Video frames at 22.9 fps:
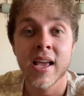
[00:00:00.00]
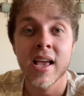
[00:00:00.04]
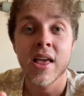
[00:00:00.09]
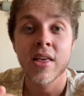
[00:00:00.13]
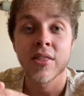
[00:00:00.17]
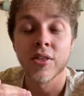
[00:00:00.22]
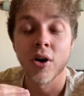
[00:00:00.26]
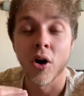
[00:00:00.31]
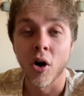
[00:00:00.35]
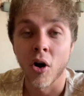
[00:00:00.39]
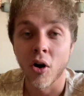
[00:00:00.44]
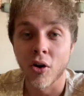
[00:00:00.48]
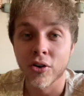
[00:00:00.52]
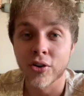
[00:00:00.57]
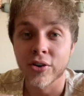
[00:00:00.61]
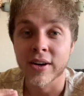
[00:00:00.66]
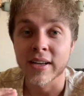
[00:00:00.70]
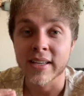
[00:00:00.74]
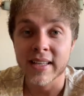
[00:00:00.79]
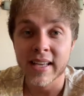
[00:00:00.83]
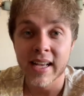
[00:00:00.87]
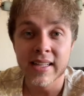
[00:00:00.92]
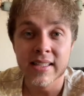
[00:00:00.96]
the harder
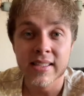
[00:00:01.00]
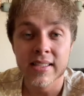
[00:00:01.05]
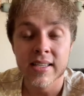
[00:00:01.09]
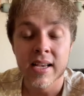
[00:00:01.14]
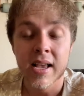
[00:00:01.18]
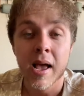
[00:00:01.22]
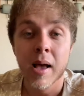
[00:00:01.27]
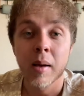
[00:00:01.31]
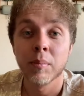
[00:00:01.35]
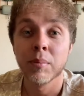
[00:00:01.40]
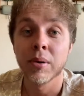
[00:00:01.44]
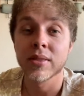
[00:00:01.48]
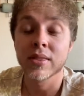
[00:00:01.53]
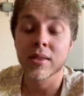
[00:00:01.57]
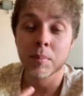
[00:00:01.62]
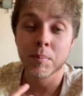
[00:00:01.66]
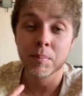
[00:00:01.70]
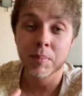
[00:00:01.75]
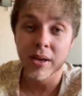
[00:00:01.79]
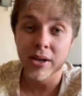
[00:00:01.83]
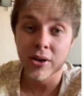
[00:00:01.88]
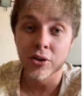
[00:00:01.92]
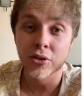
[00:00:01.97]
it gets, but the
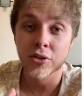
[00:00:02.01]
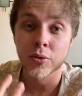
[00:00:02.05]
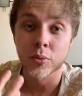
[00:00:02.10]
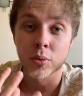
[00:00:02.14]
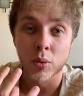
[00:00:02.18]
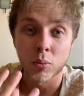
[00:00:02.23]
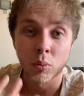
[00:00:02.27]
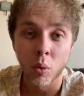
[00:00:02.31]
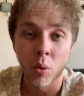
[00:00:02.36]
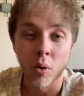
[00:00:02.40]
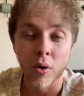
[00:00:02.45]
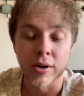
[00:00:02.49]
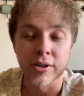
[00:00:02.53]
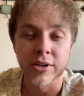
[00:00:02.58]
bigger the reward.